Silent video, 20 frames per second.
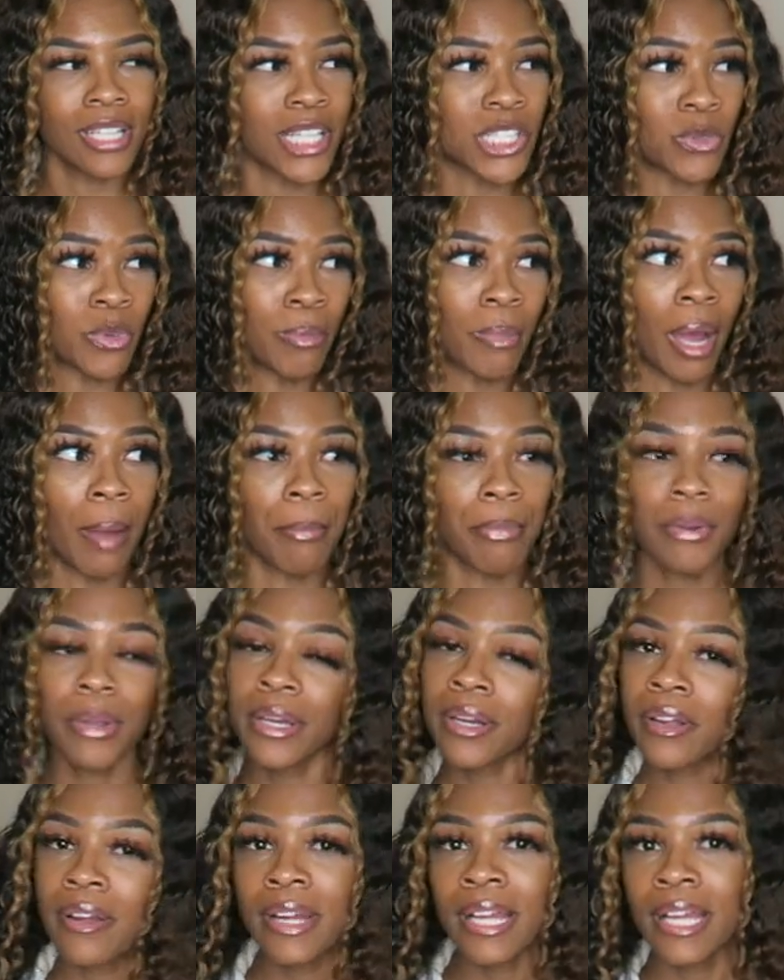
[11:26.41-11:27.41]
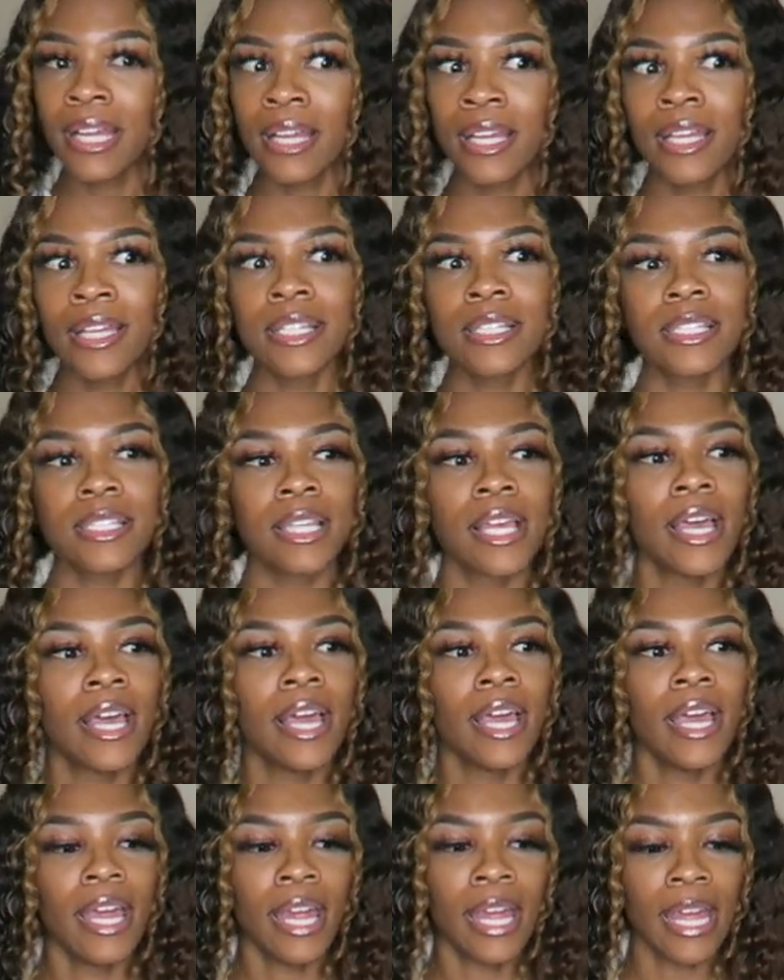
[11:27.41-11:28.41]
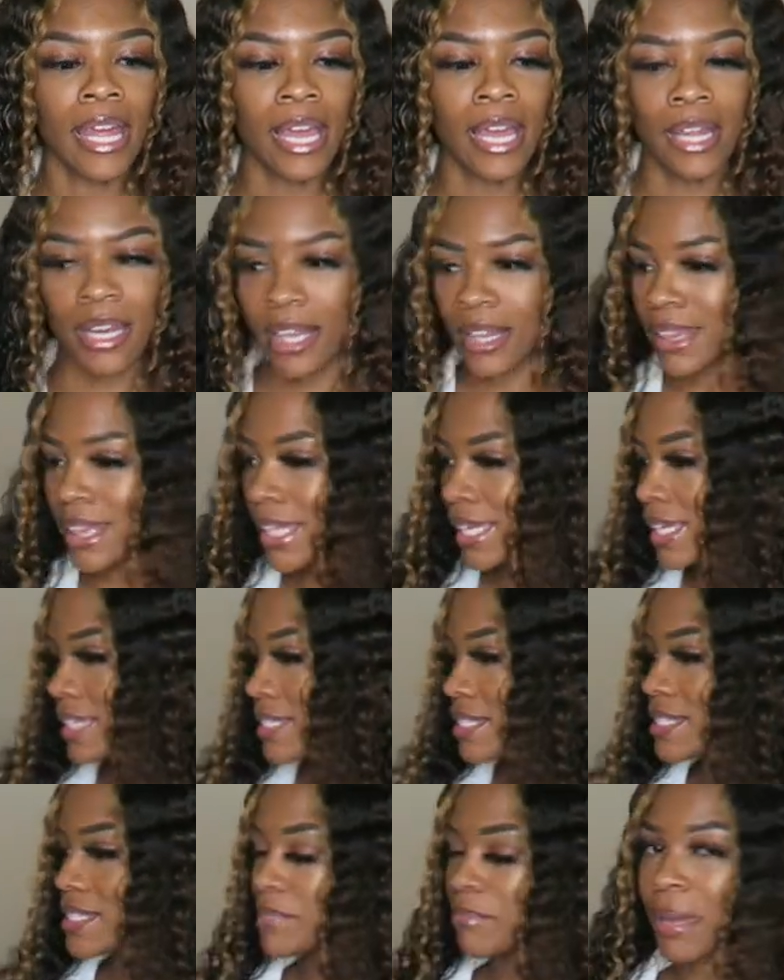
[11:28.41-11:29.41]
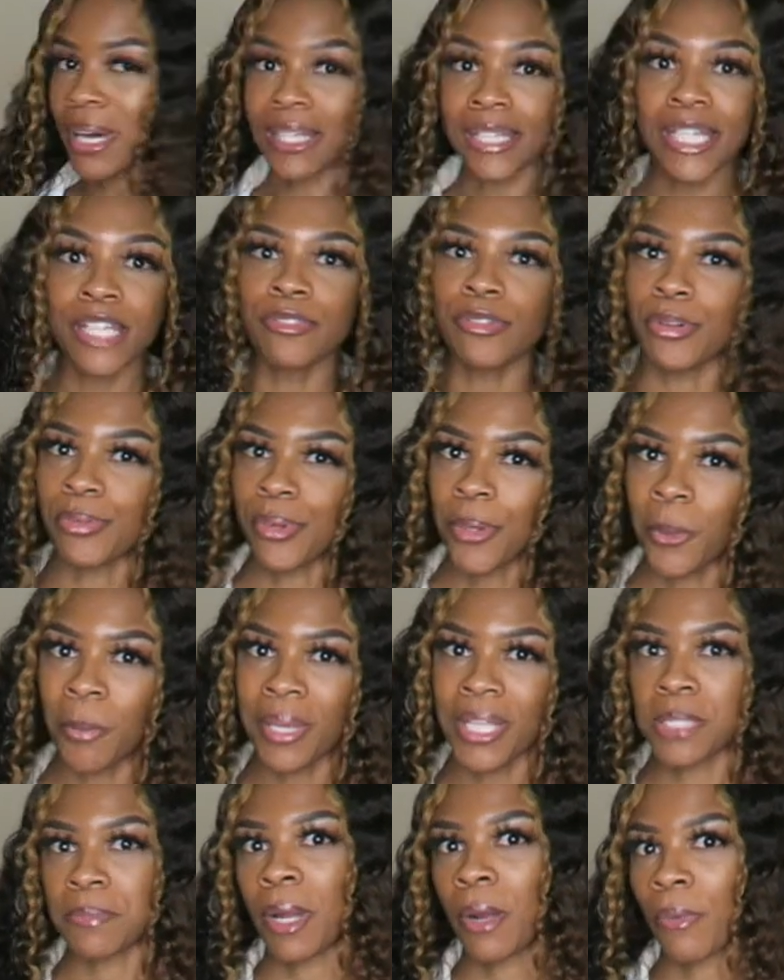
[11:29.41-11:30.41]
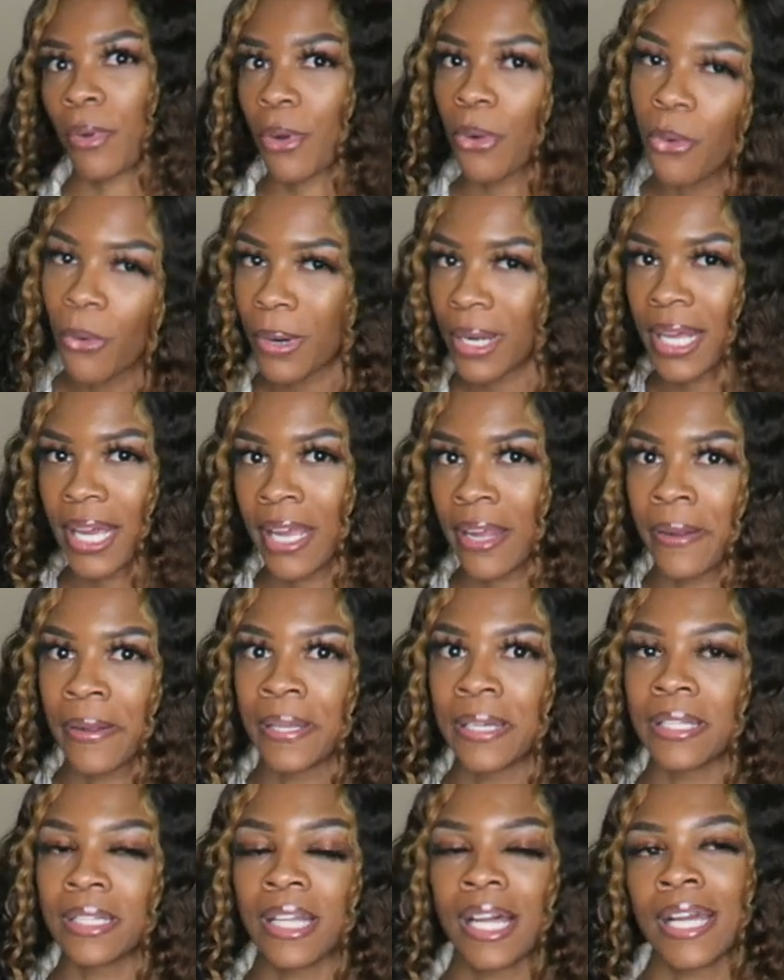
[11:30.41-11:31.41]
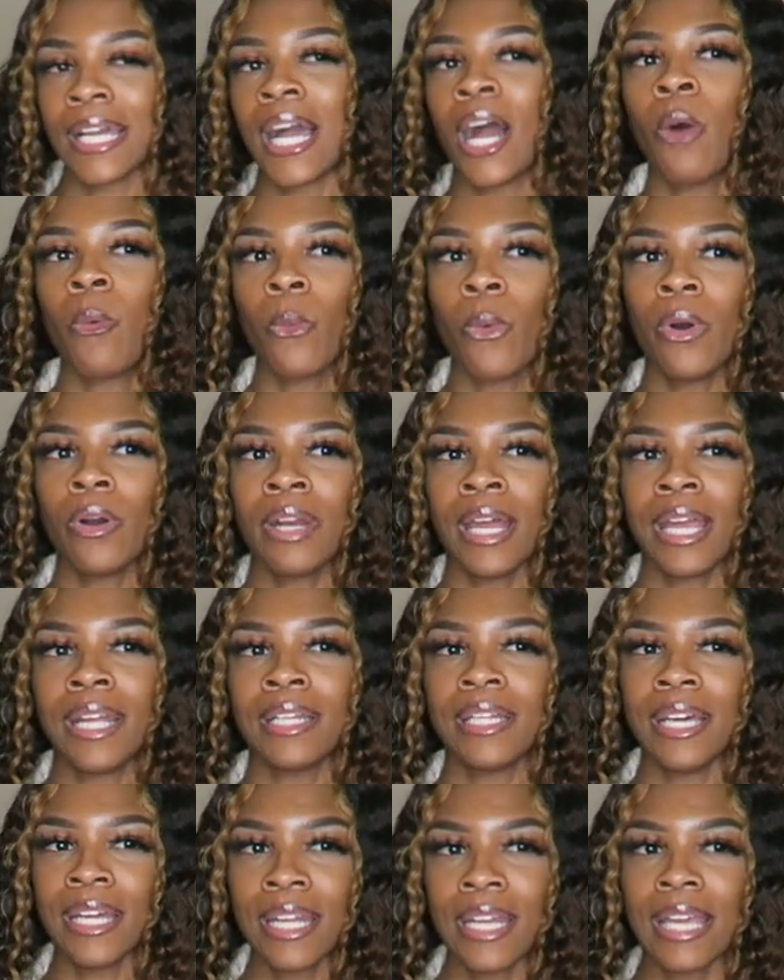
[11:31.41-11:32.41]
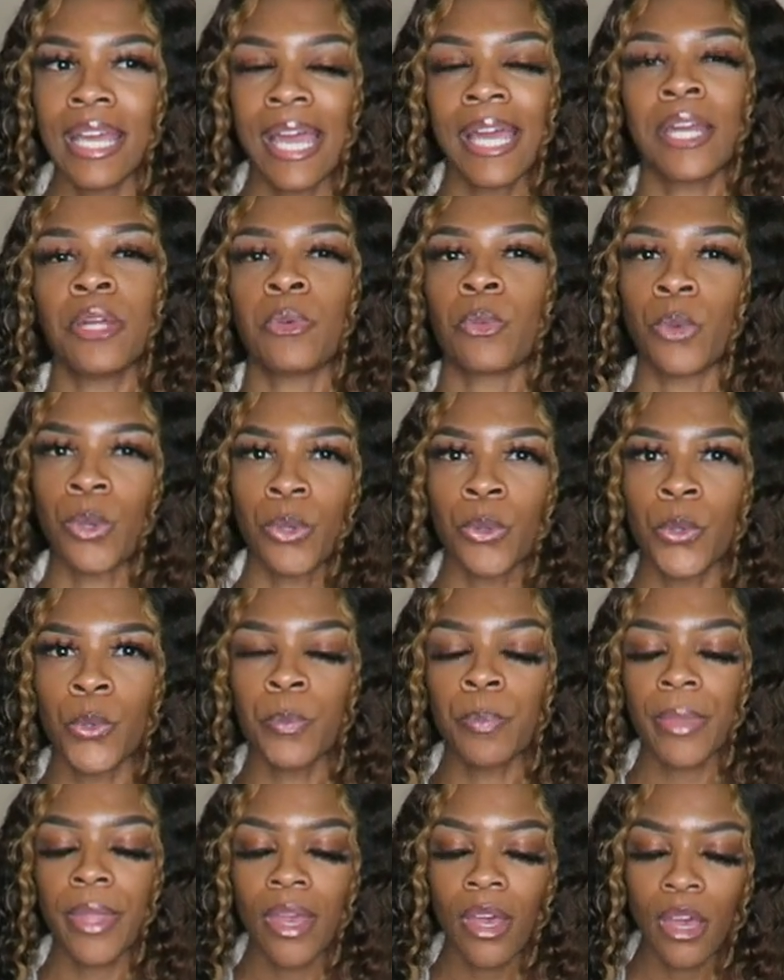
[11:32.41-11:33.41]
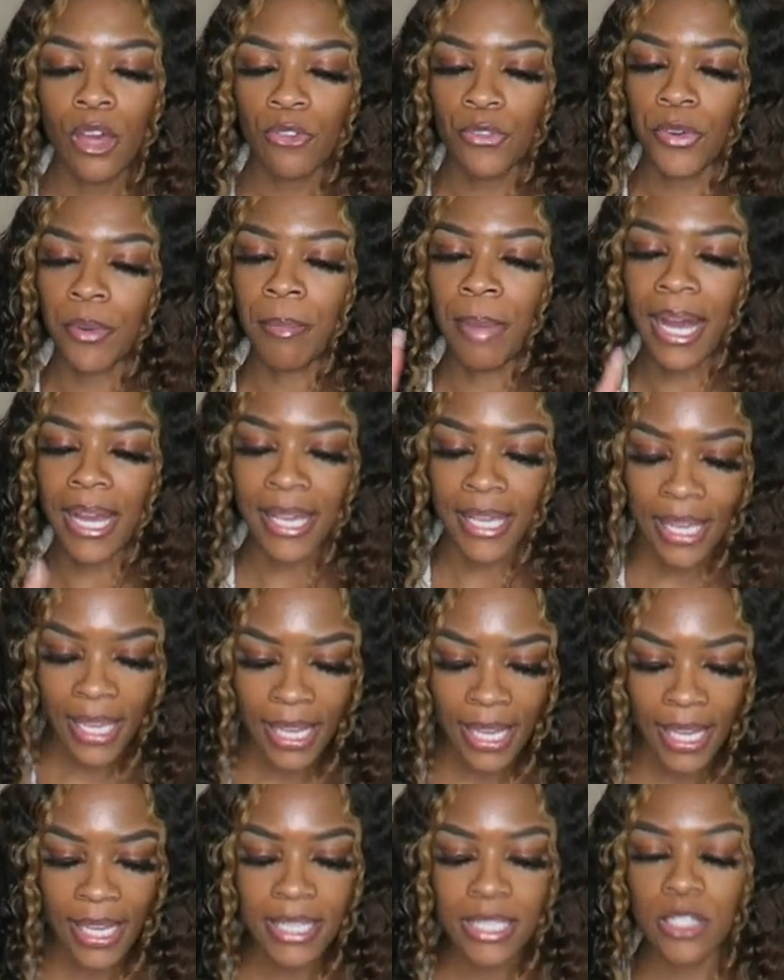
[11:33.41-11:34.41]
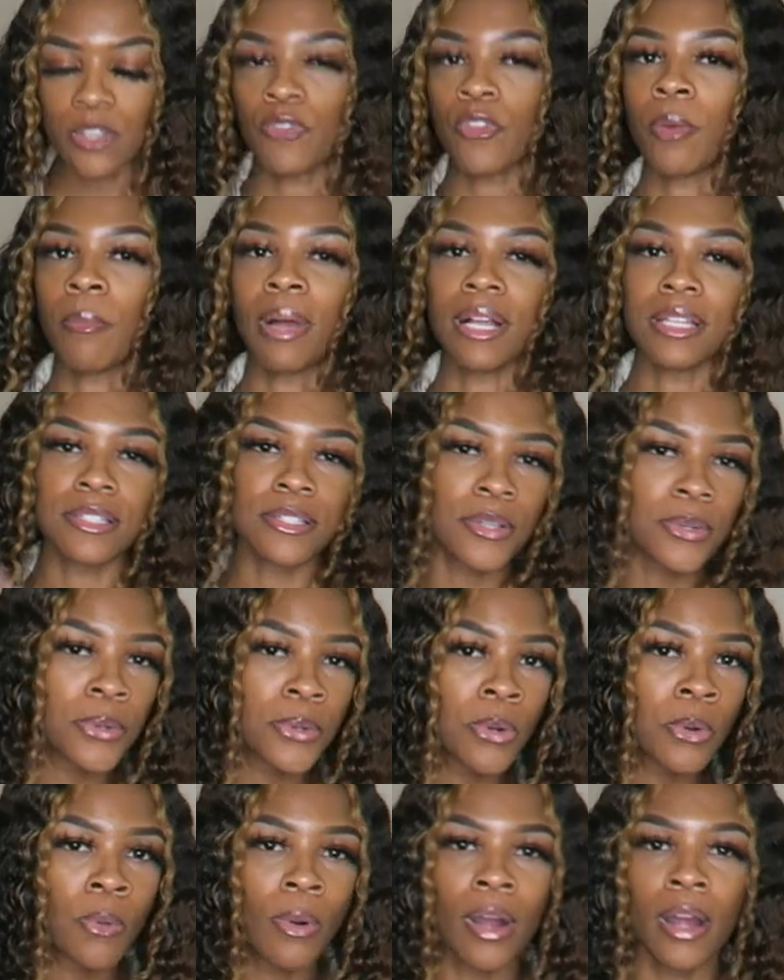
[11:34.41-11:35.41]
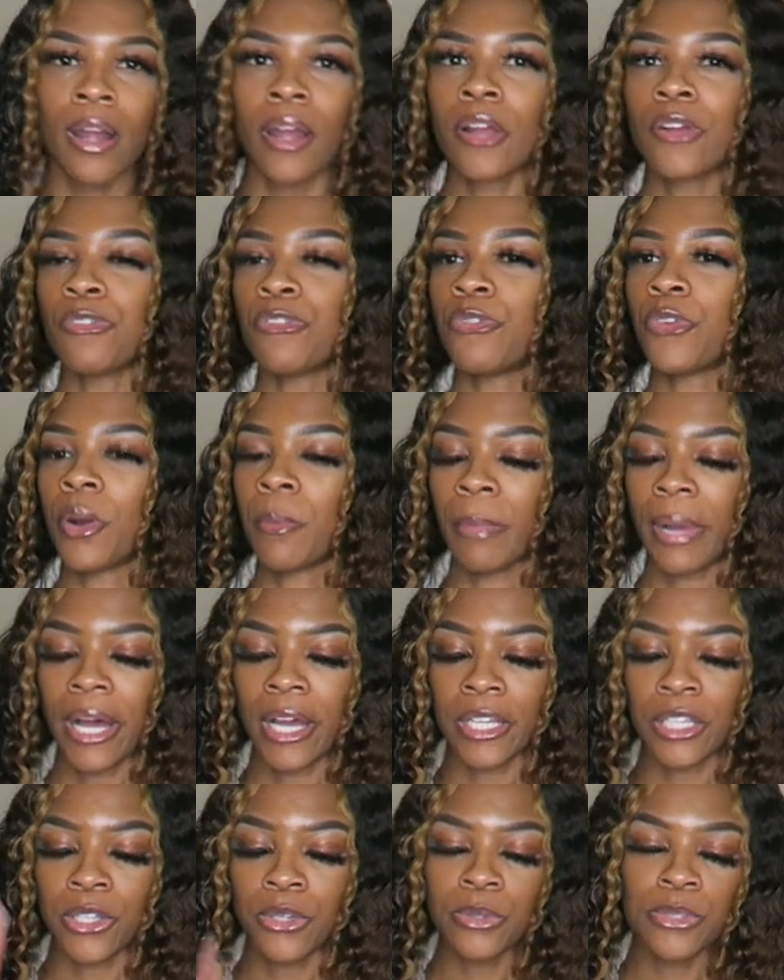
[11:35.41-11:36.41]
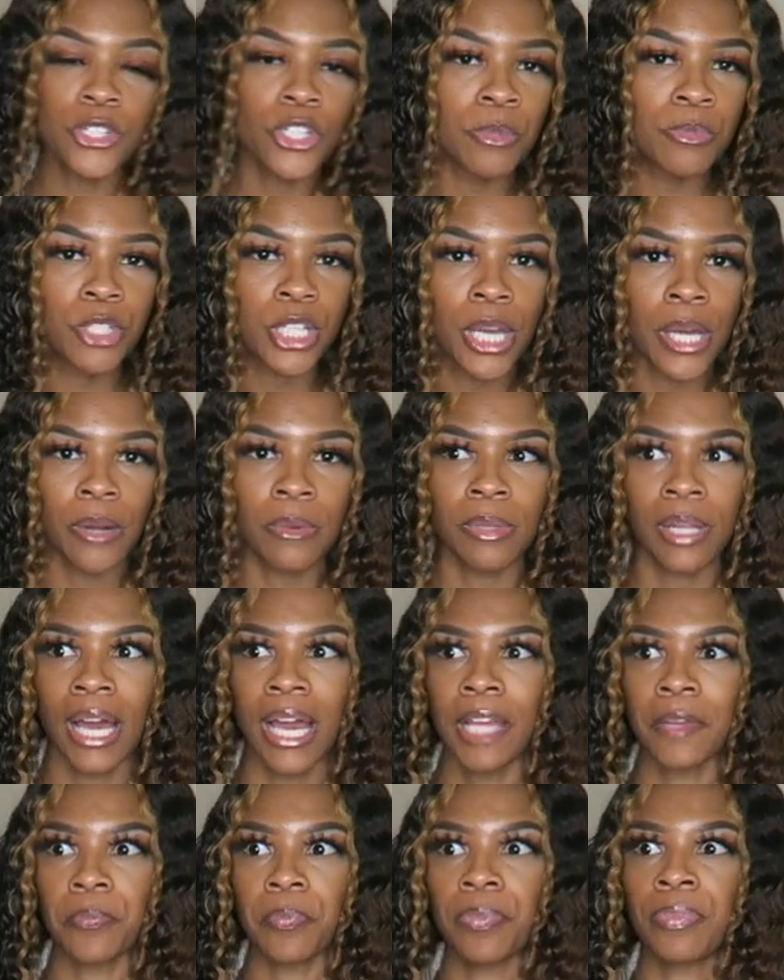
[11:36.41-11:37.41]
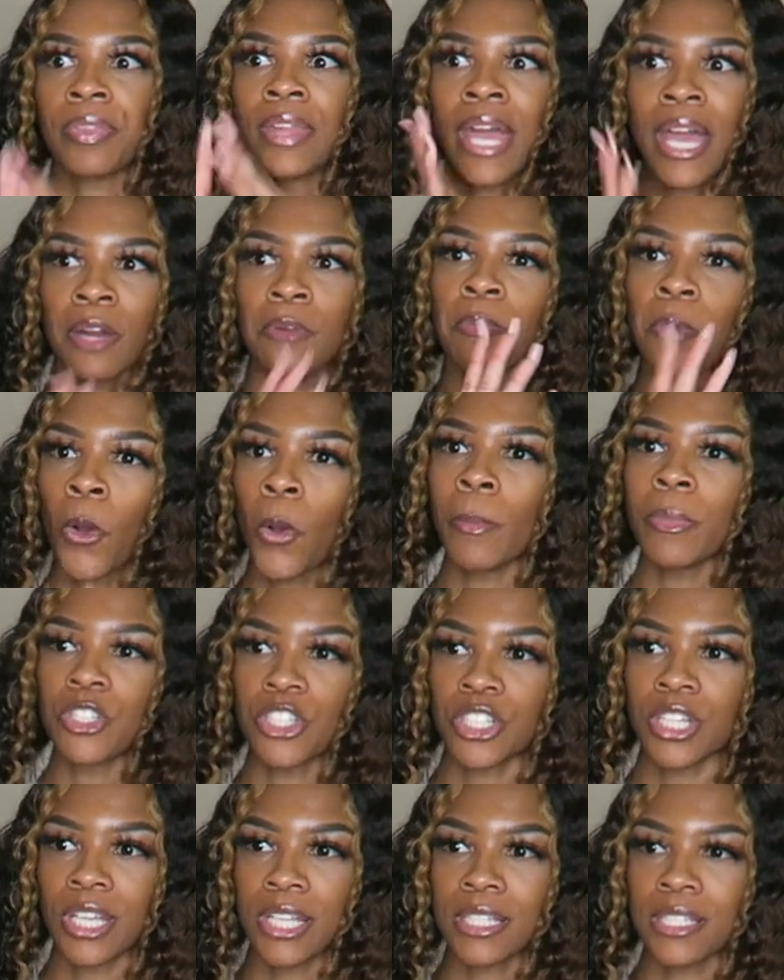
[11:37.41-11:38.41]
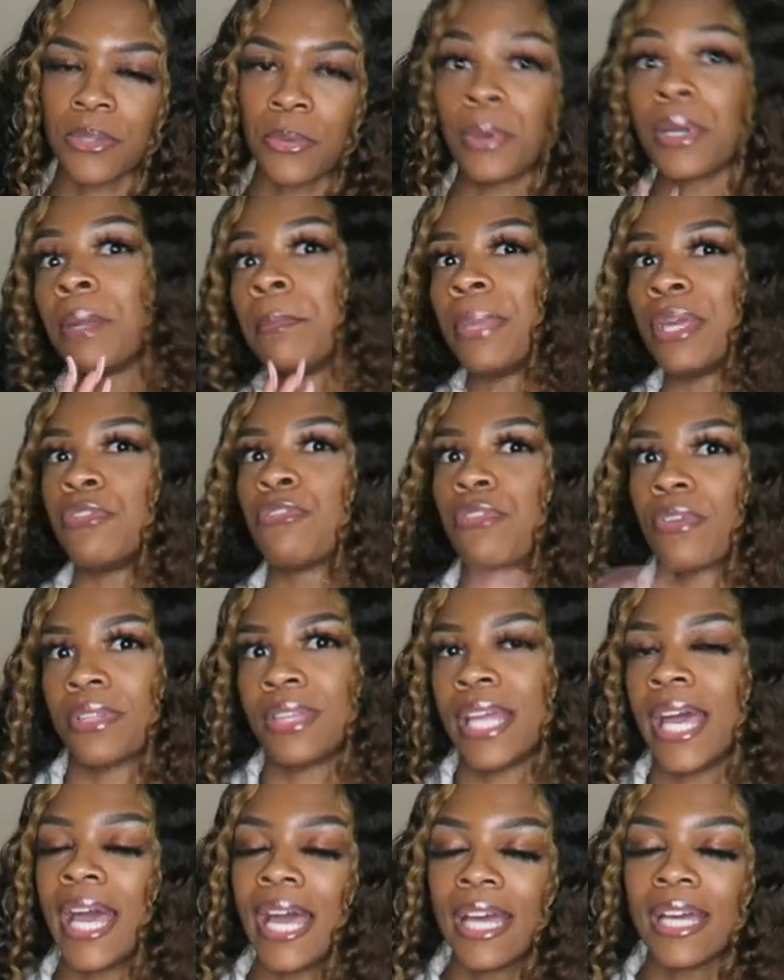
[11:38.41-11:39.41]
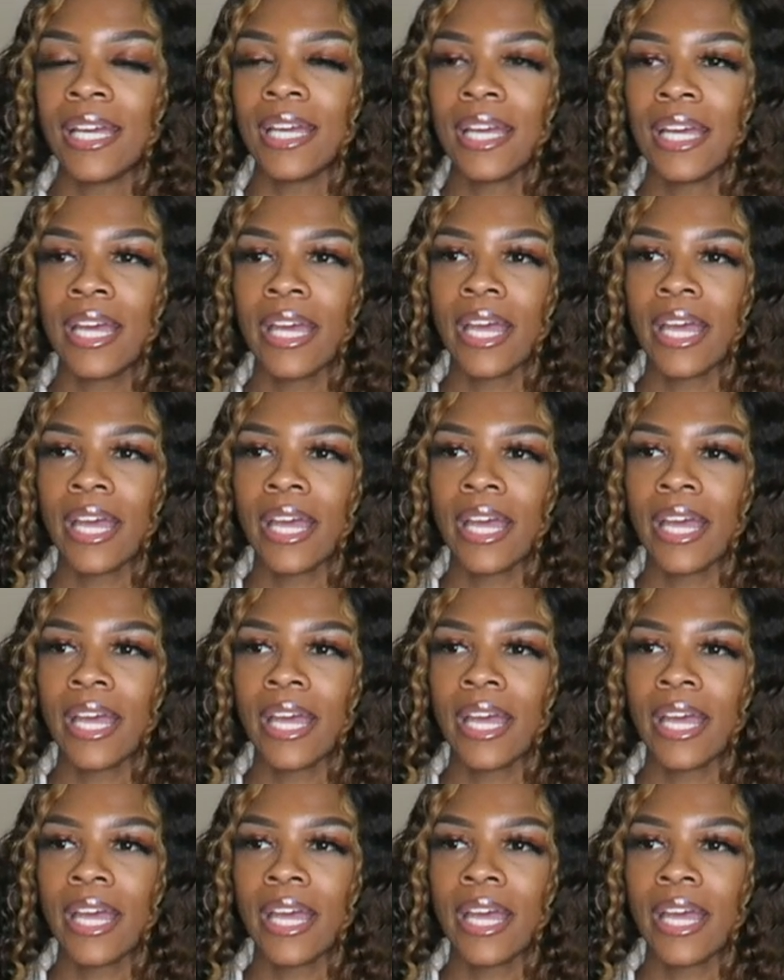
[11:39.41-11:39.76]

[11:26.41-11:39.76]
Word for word: That's where my printer is, and this, my living room, is my recording area. Like, I want a dedicated room for my guests, for my schoolwork, for my YouTube channel. Like, that room is just going to be for that.